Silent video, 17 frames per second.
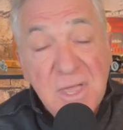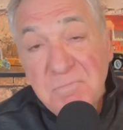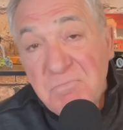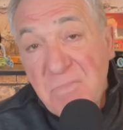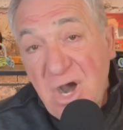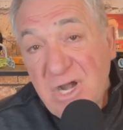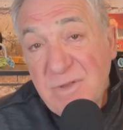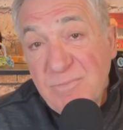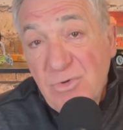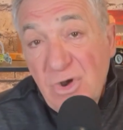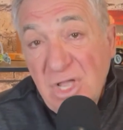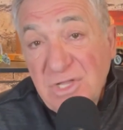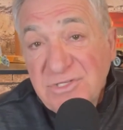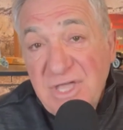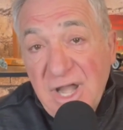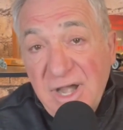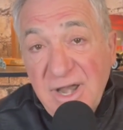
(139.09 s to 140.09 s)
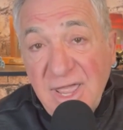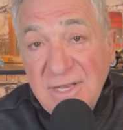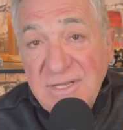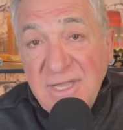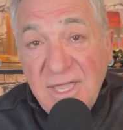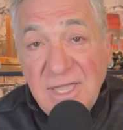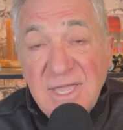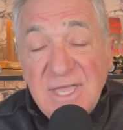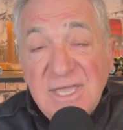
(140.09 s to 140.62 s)
Marty Morell's got an
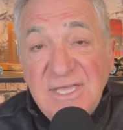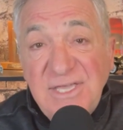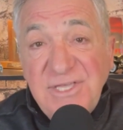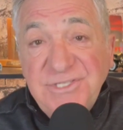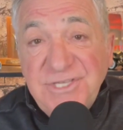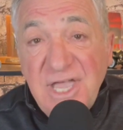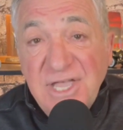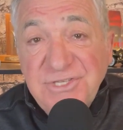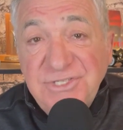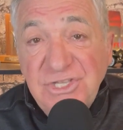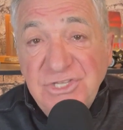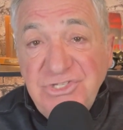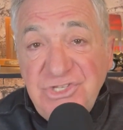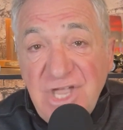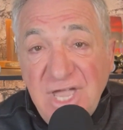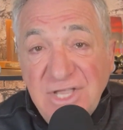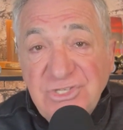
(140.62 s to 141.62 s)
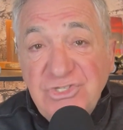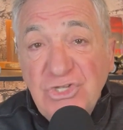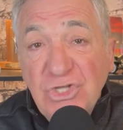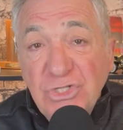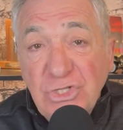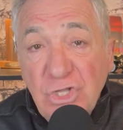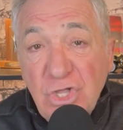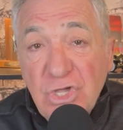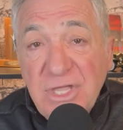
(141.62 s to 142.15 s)
idea. He says the Jets
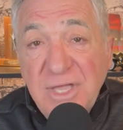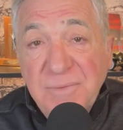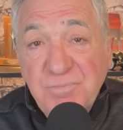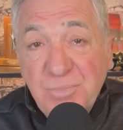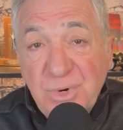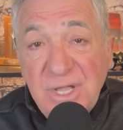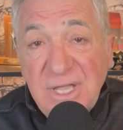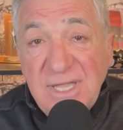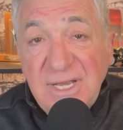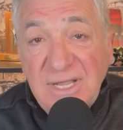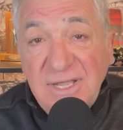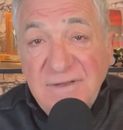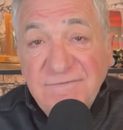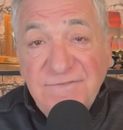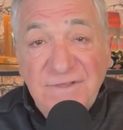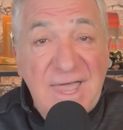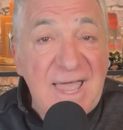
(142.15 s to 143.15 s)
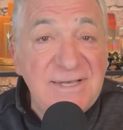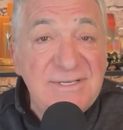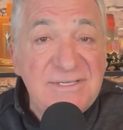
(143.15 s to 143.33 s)
should look at bringing in Vlad